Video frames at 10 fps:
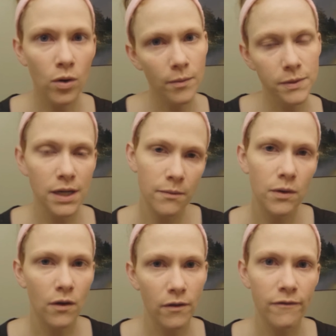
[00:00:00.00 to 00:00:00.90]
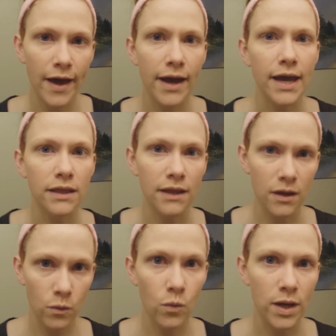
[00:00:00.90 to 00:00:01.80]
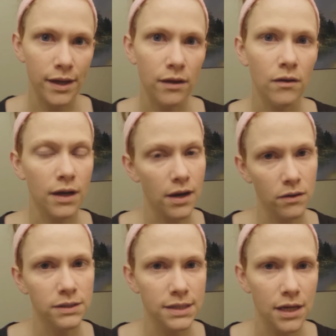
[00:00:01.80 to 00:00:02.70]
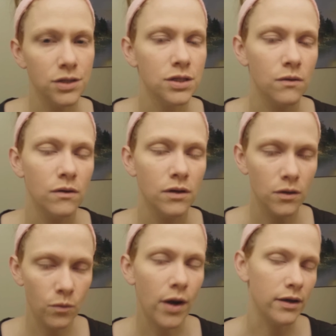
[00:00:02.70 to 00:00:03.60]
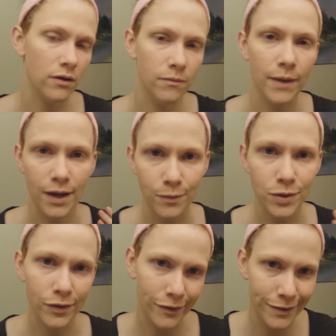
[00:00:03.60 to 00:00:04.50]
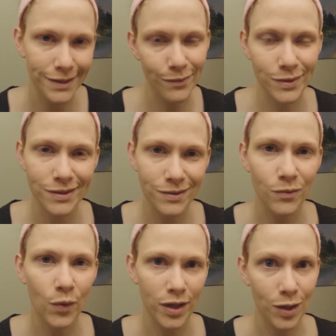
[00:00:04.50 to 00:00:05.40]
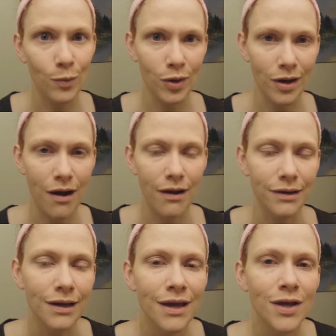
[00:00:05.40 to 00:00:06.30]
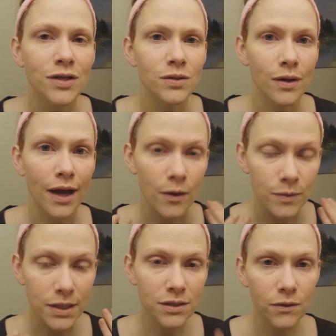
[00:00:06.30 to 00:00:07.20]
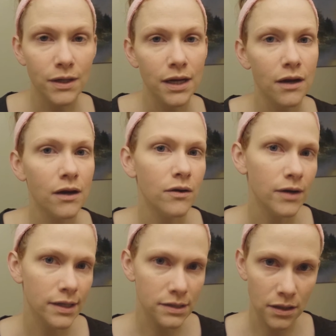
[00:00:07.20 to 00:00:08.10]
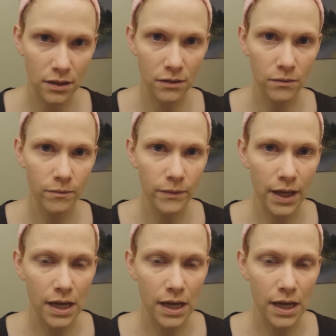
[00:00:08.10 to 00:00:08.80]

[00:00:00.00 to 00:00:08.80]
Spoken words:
warm-up time and all of that, and then we get on stage and you want your makeup to look the same as when you put it on. So it helps it to adhere. It creates a